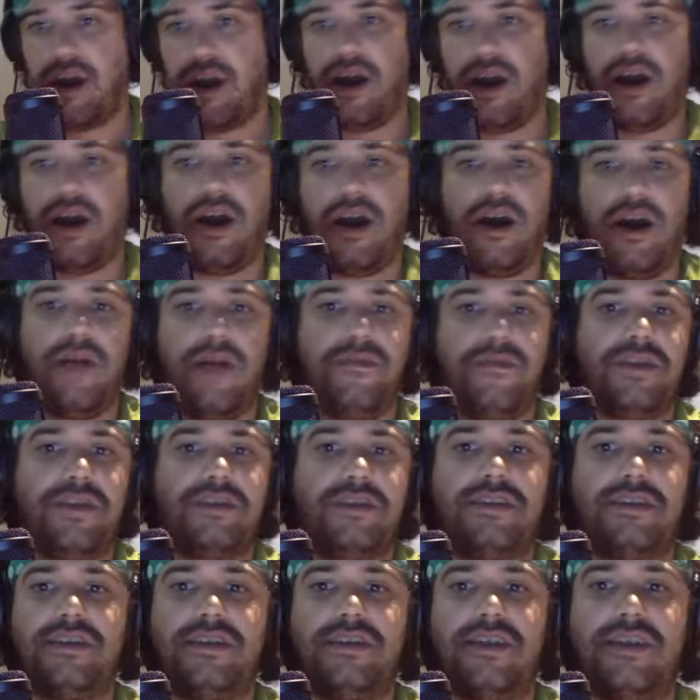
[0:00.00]
This
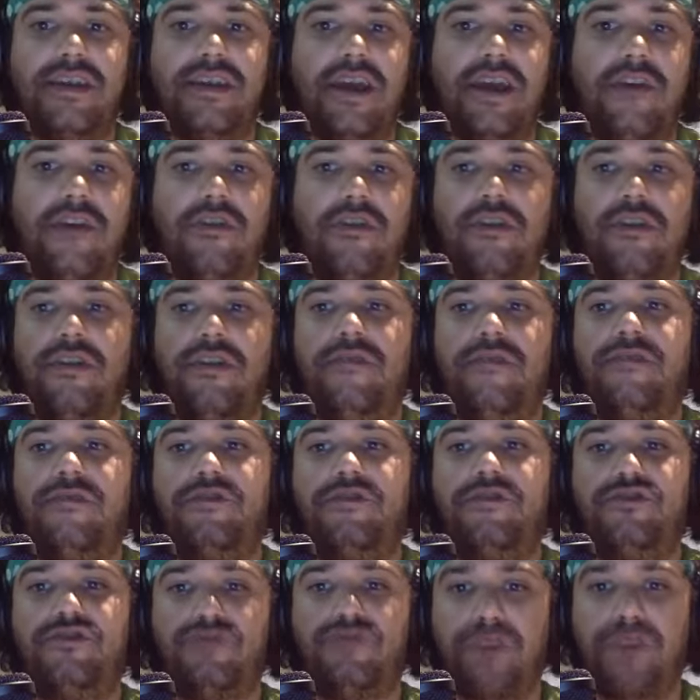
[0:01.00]
is a
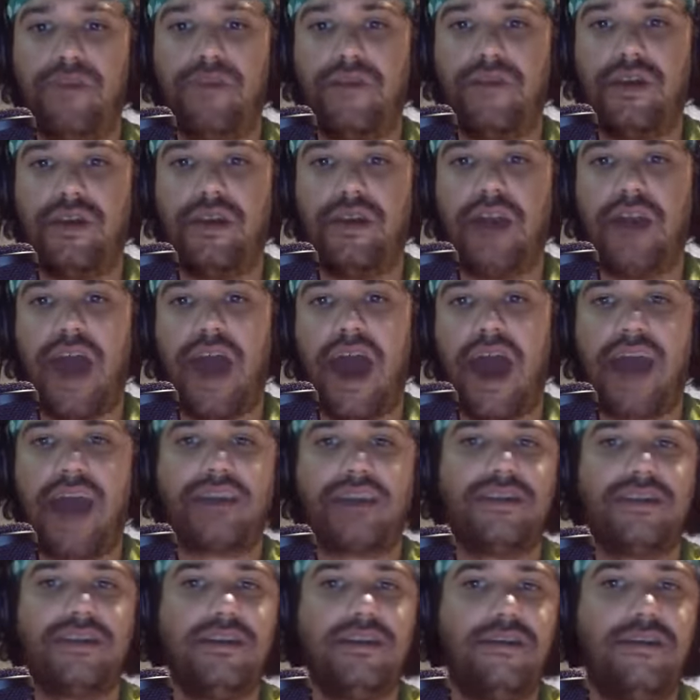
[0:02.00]
narrative-driven
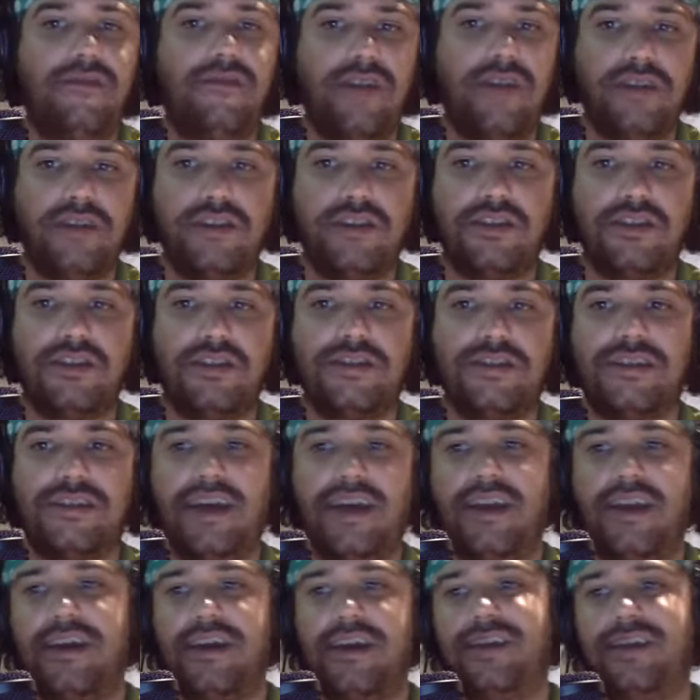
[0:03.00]
action adventure
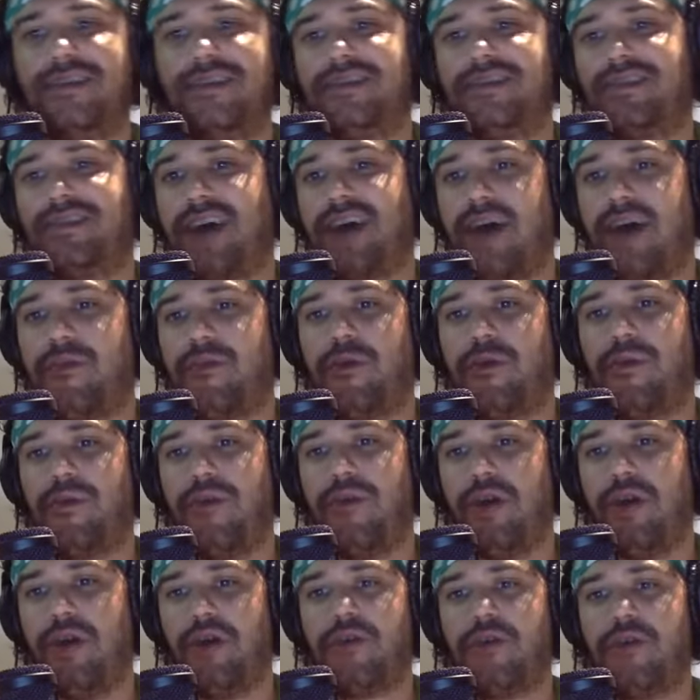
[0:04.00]
set in a
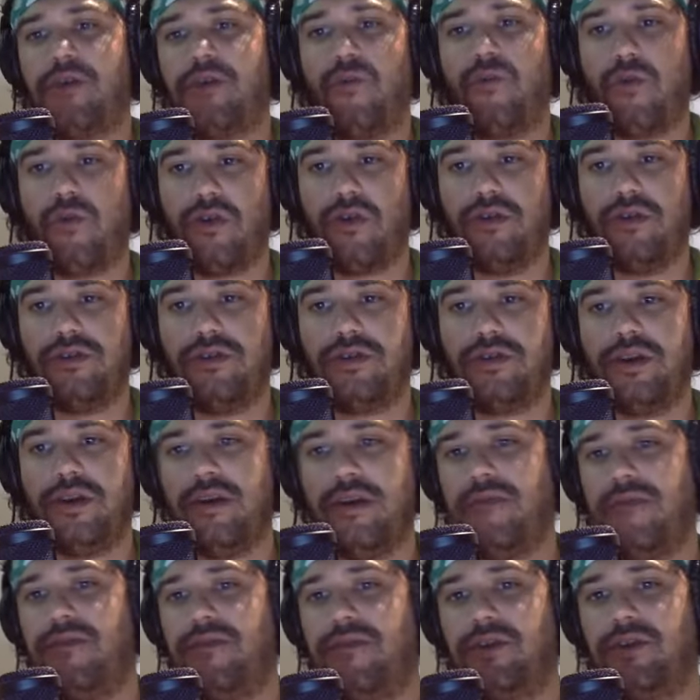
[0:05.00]
cyberpunk world
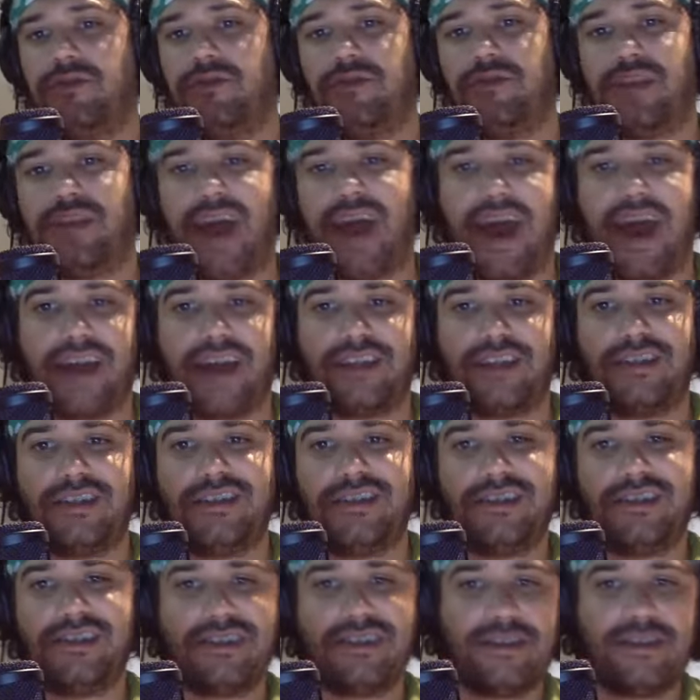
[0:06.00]
filled with action,
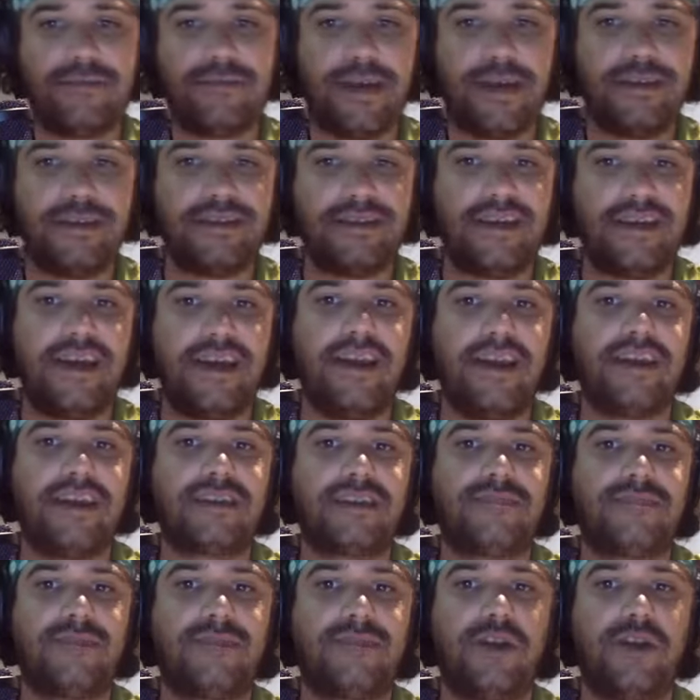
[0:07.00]
suspense, and
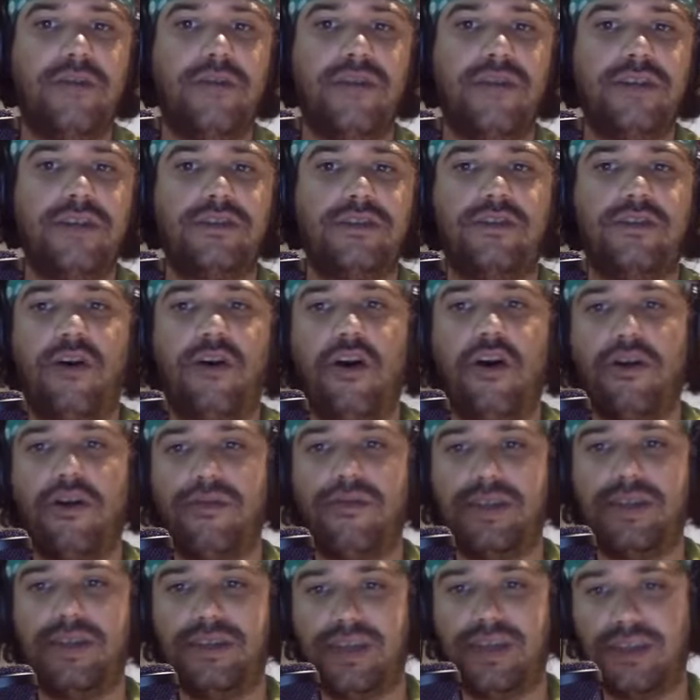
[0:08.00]
experimental
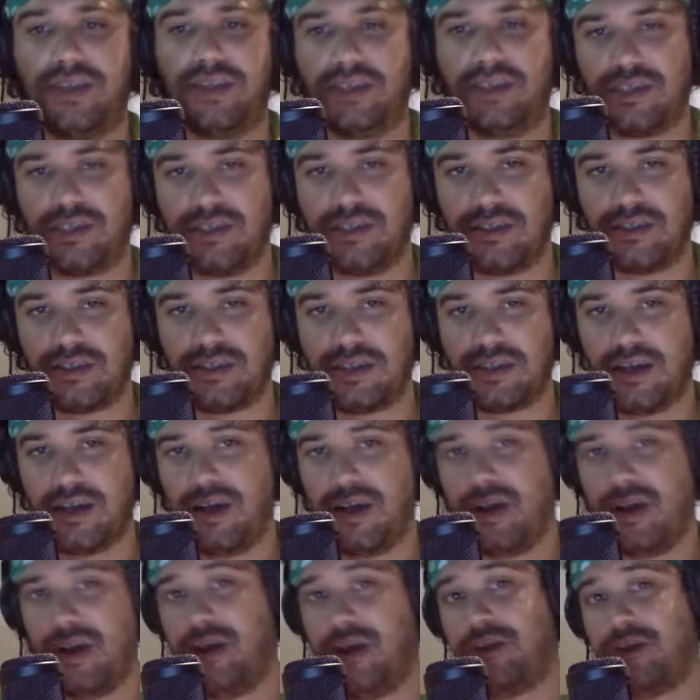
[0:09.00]
augmentations.
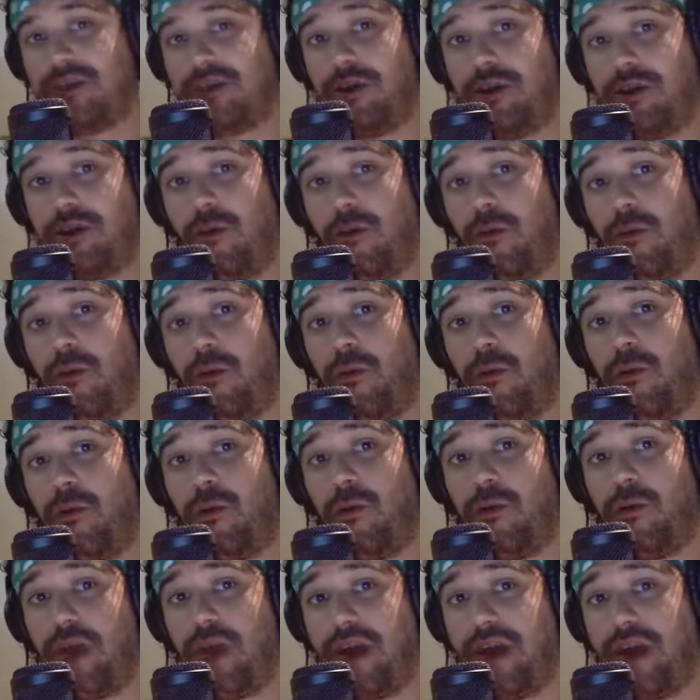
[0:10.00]
So
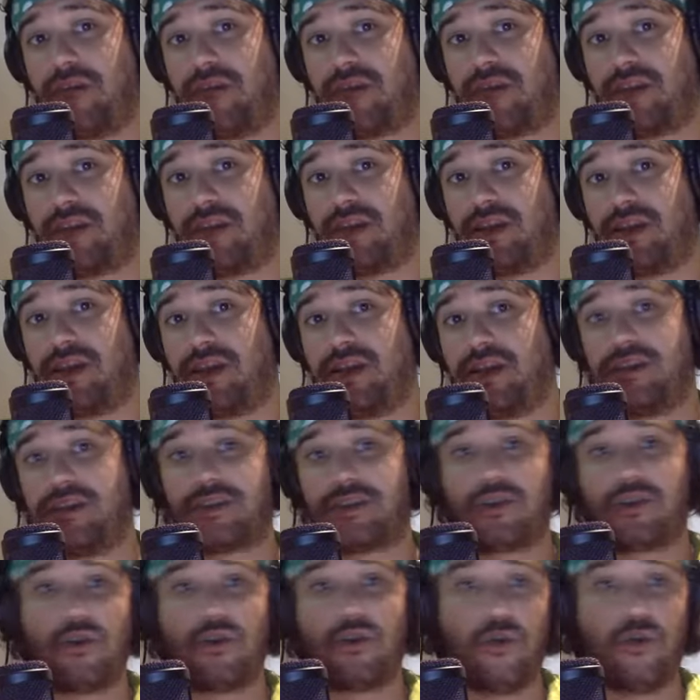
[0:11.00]
what I've seen is
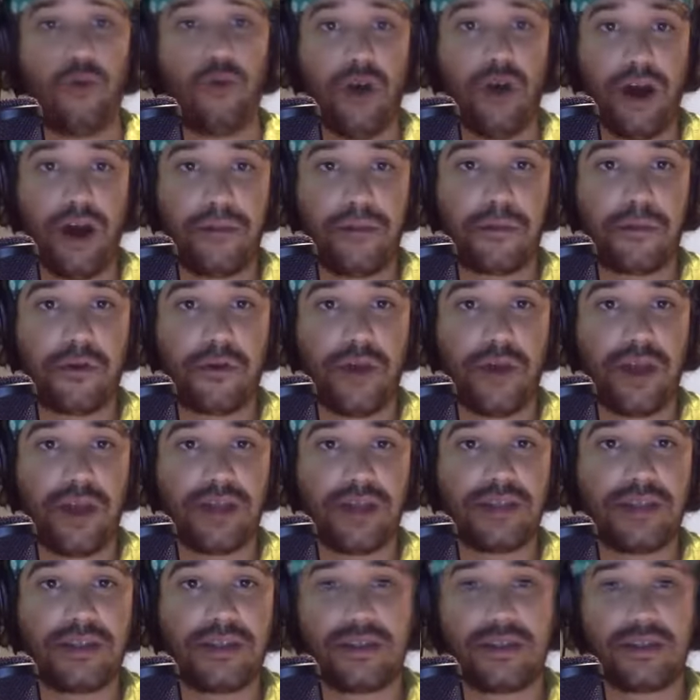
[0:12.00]
cool
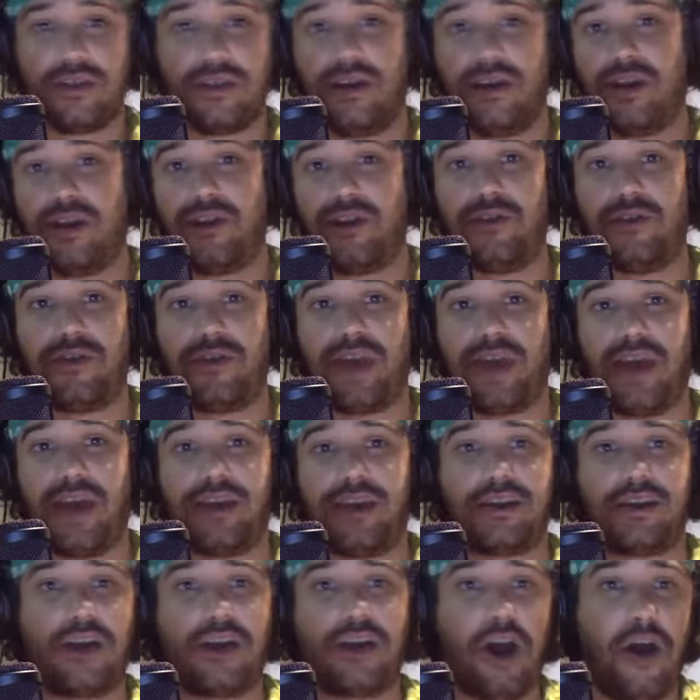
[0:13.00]
upgrades. You get
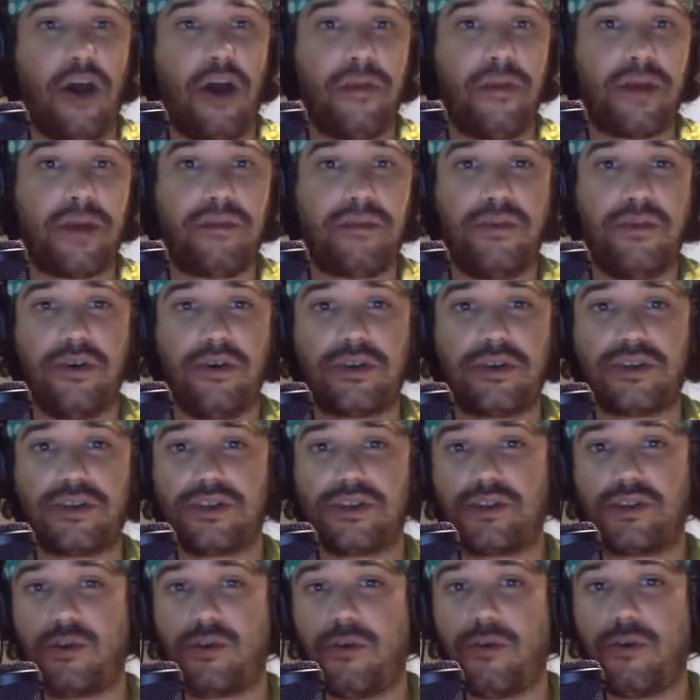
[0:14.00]
comic book
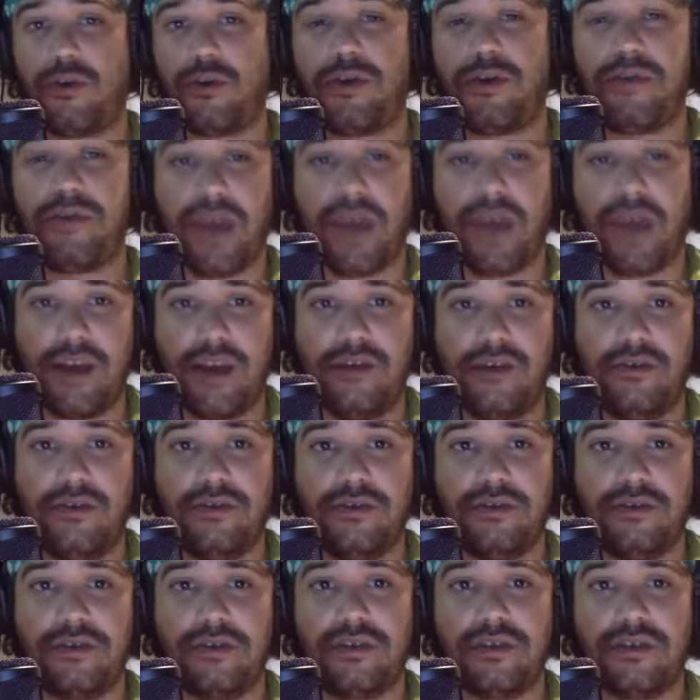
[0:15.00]
story
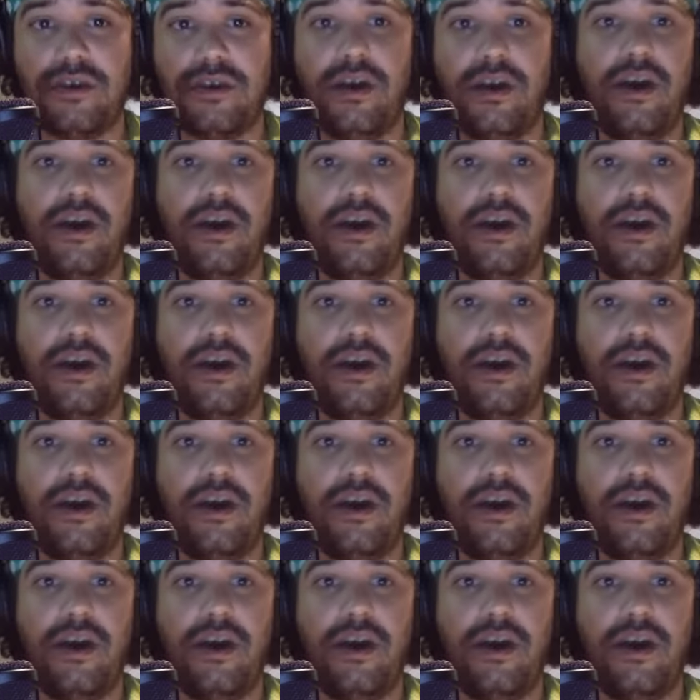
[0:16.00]
panels.